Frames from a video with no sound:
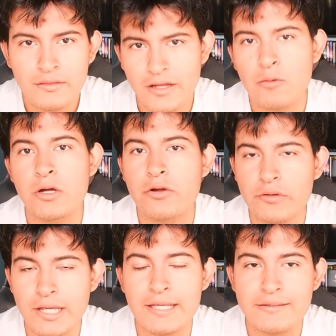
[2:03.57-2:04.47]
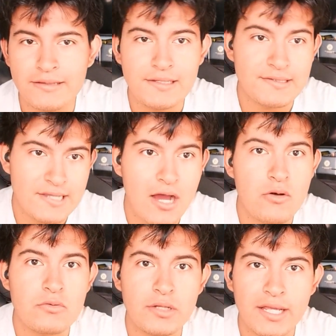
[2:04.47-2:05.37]
They're what create the
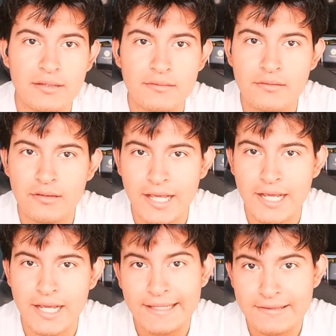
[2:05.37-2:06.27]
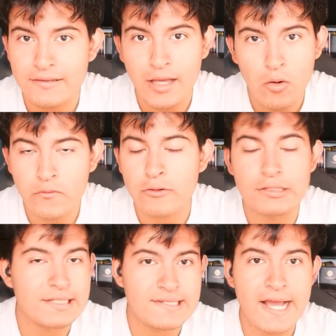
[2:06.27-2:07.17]
sound and lighting and the
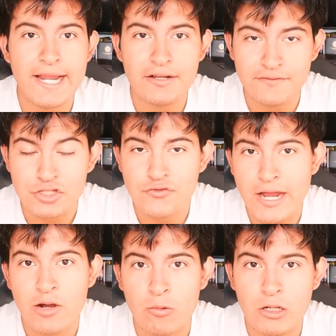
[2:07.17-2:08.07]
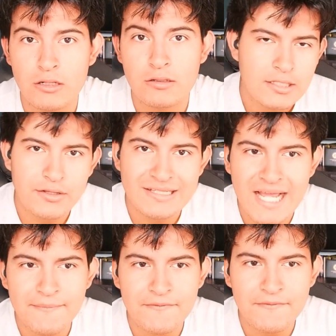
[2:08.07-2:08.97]
overall design of each firework. Now, the
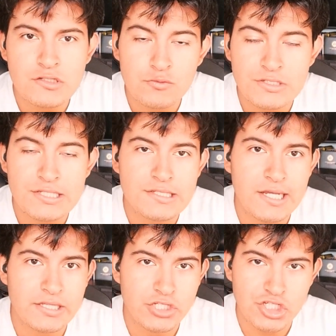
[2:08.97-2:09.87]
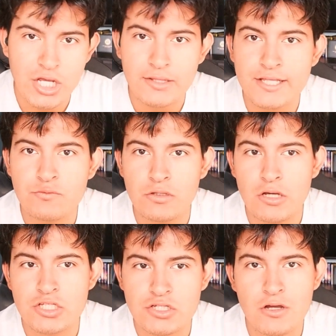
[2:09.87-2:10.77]
time fuse is what's inside the shell. That's what
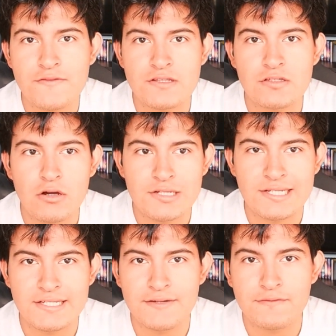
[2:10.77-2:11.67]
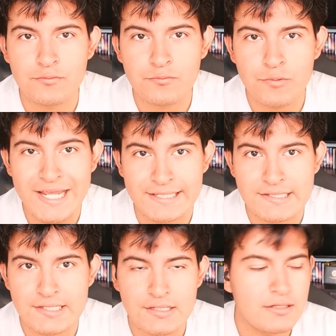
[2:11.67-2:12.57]
launches off the stars at different
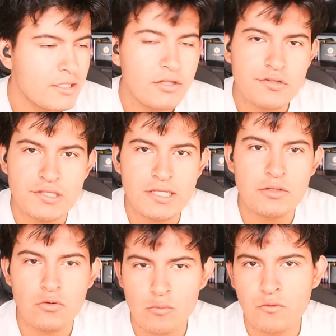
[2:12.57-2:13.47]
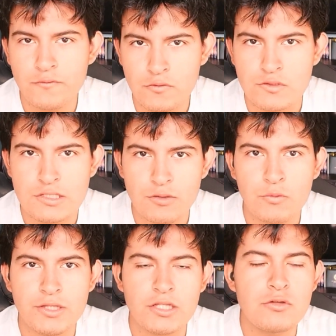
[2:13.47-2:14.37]
rates. Then there's the normal fuse, the
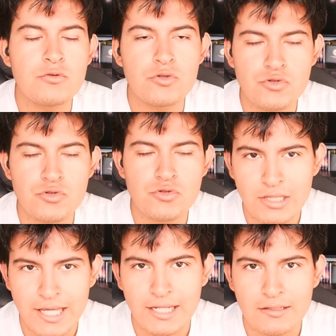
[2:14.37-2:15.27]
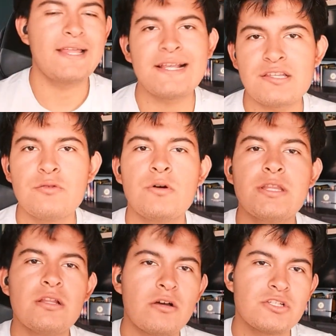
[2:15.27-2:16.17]
one that you usually light. That's the one
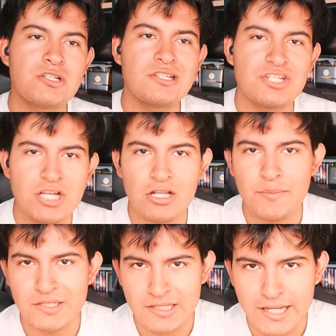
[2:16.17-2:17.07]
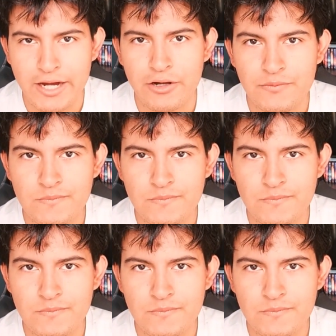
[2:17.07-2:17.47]
that launches the shell up into the air.